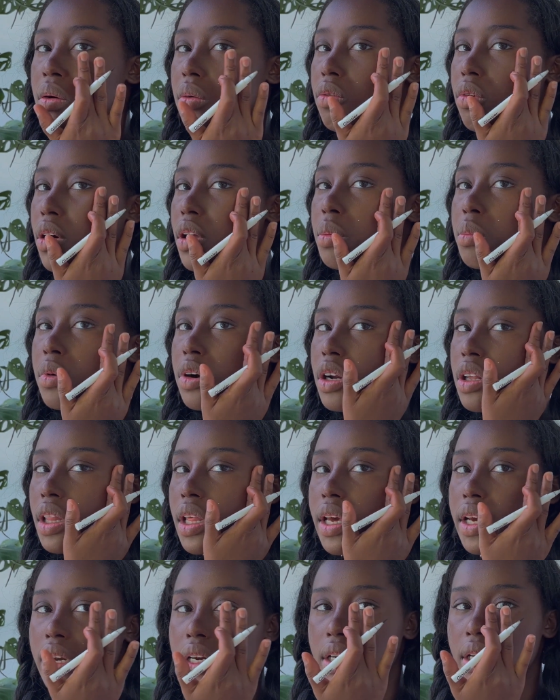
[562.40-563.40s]
one more
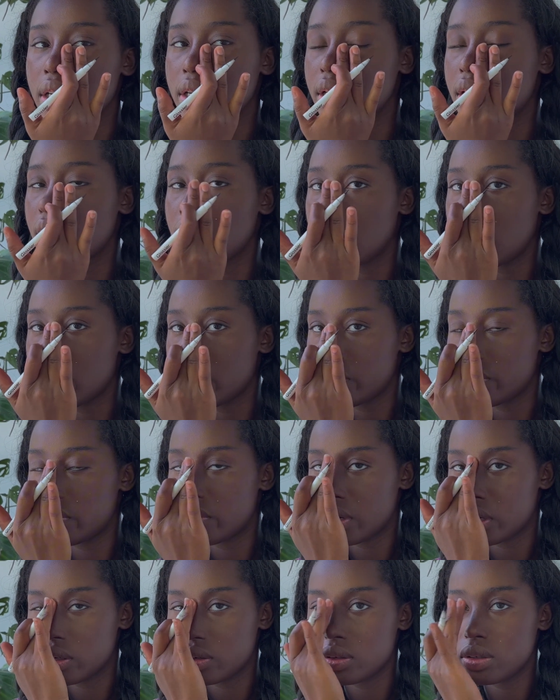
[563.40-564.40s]
layer of
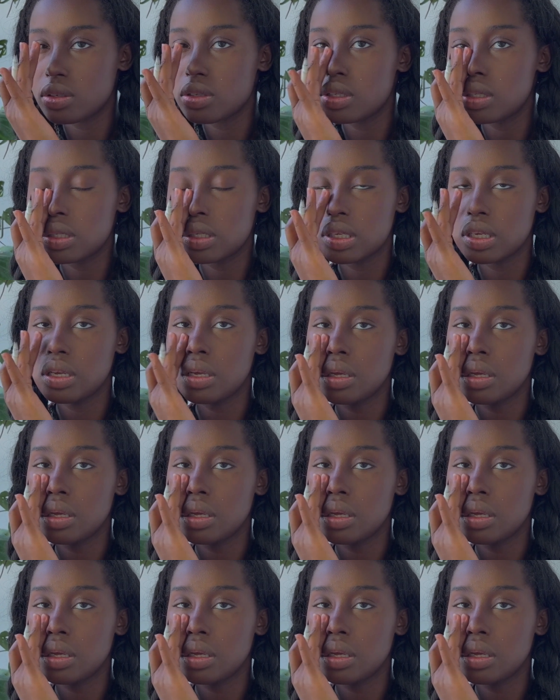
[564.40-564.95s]
freckles.